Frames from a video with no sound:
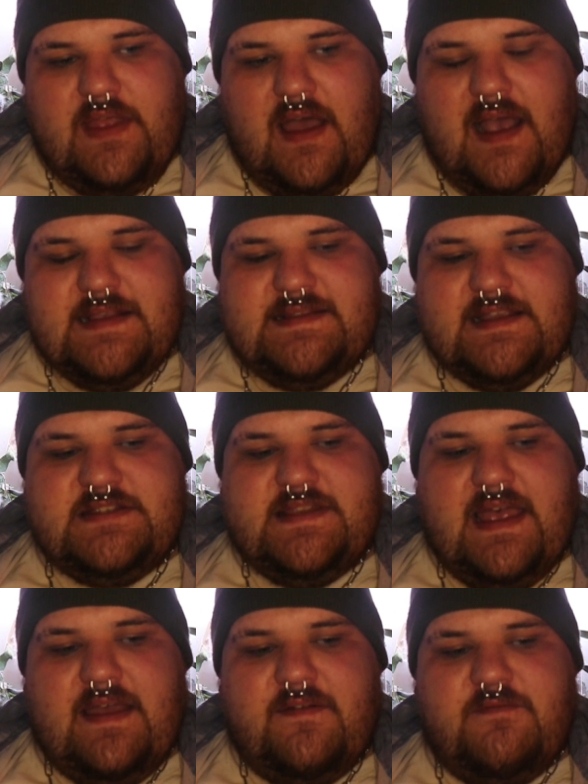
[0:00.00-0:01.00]
isolation's
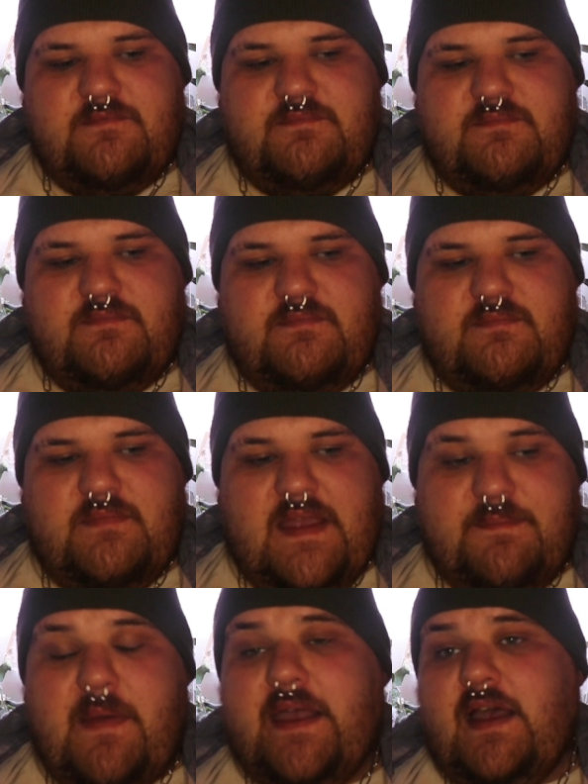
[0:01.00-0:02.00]
there,
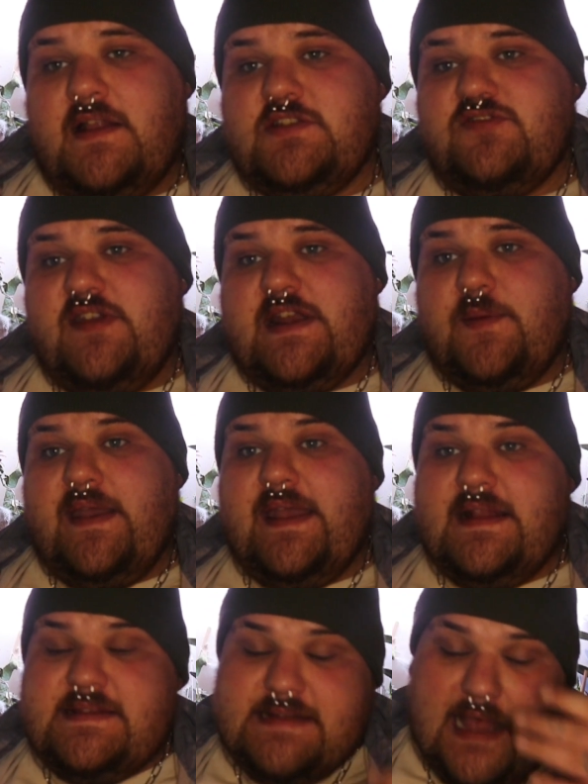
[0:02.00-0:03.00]
in my country
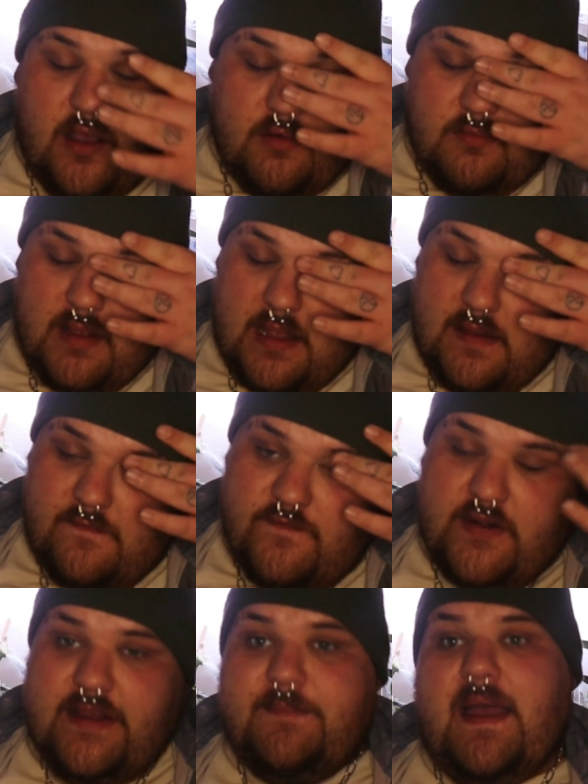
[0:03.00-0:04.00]
anyway, it's now
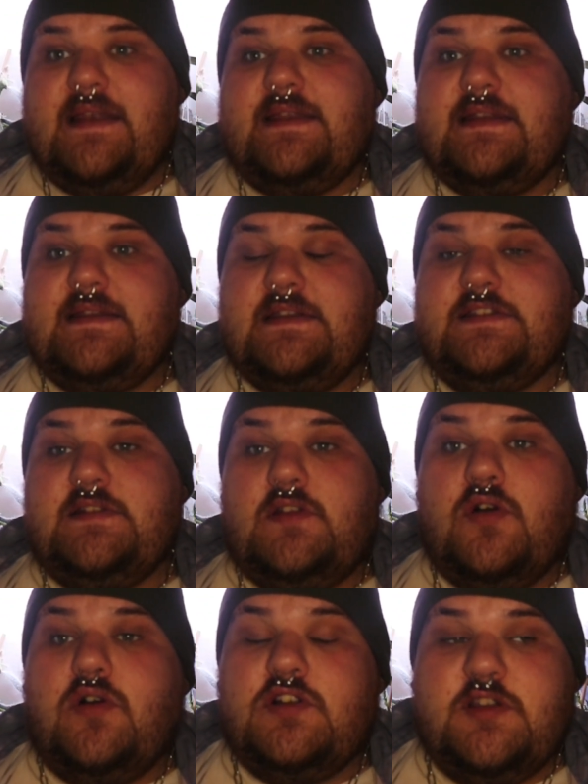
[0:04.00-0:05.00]
fully mandated into the
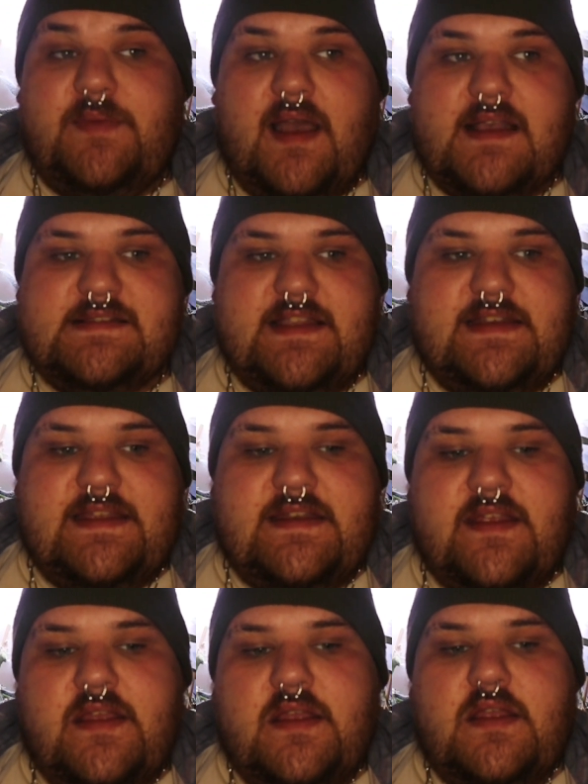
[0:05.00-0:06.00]
law to be isolated